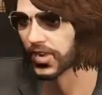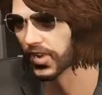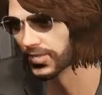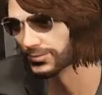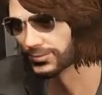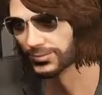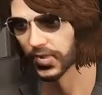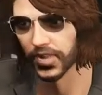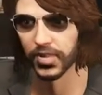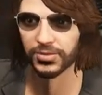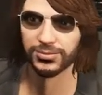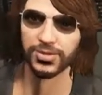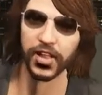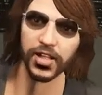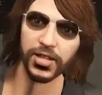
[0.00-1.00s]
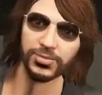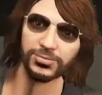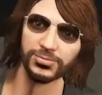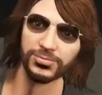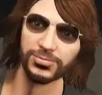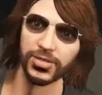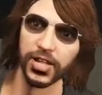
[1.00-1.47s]
2s and sell them for over
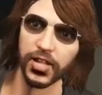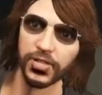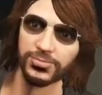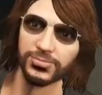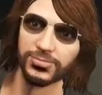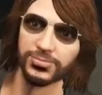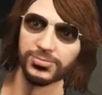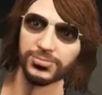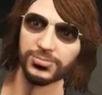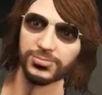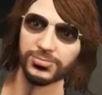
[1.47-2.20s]
$20,000 apiece.